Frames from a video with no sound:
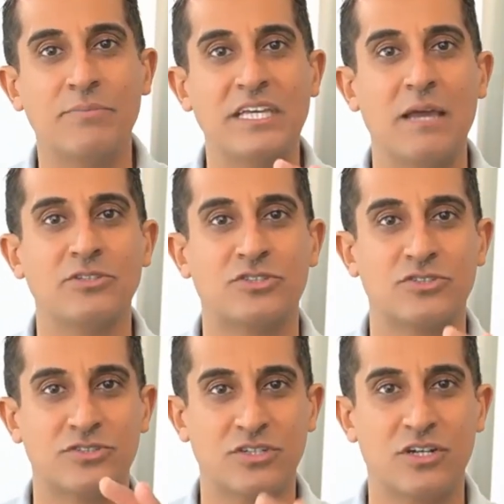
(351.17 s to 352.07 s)
being able to
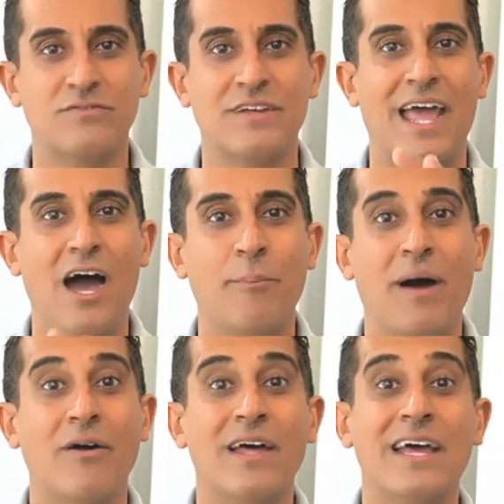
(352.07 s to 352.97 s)
serve and help
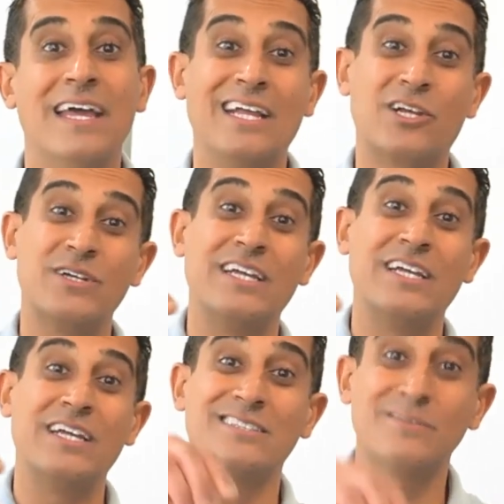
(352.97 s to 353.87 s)
out and
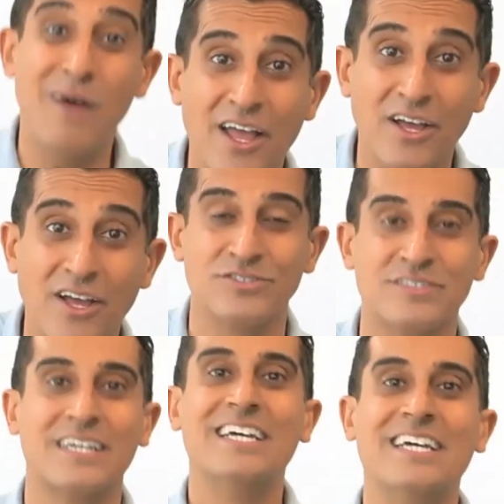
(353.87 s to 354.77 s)
create smiles